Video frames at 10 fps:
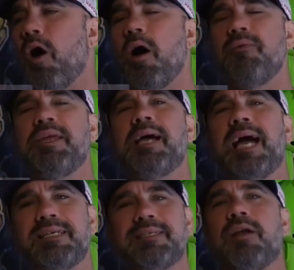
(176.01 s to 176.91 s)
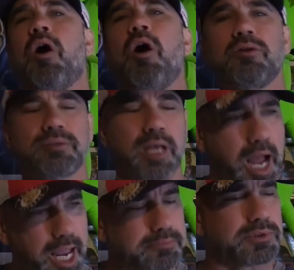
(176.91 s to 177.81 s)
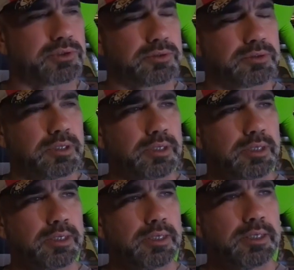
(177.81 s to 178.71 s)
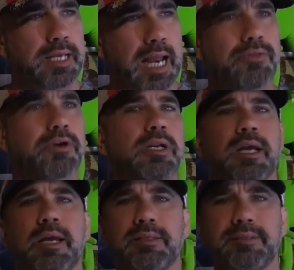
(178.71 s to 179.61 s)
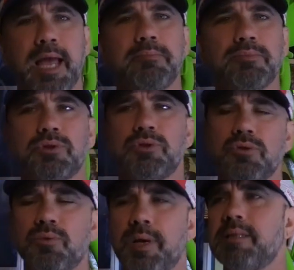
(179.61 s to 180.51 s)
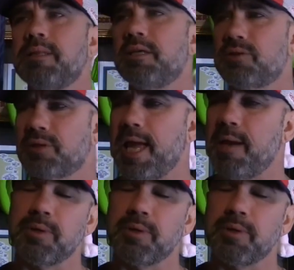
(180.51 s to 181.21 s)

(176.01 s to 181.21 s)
on the ice at all times. And they're going to attempt to win this game